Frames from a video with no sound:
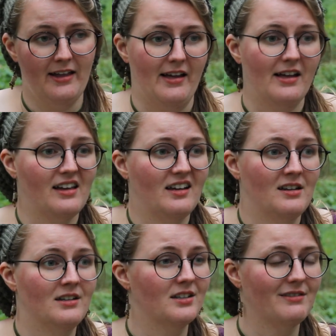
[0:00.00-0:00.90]

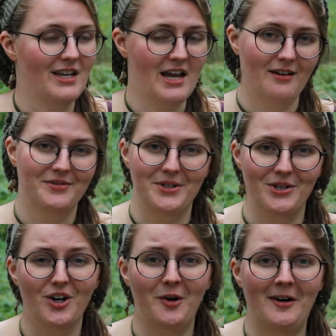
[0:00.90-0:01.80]
and they have to
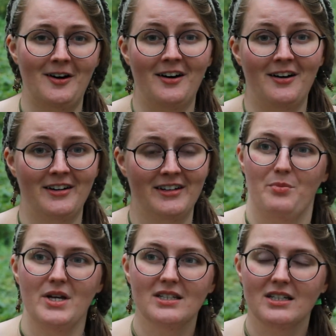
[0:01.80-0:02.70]
go on
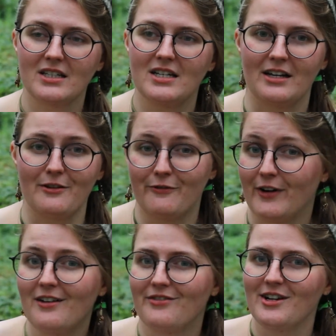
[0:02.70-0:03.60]
basically a
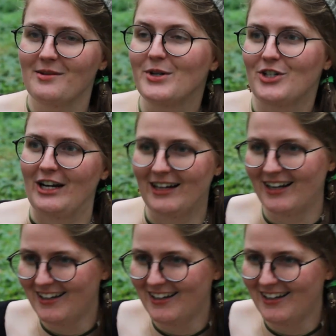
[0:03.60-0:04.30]
5-year mission.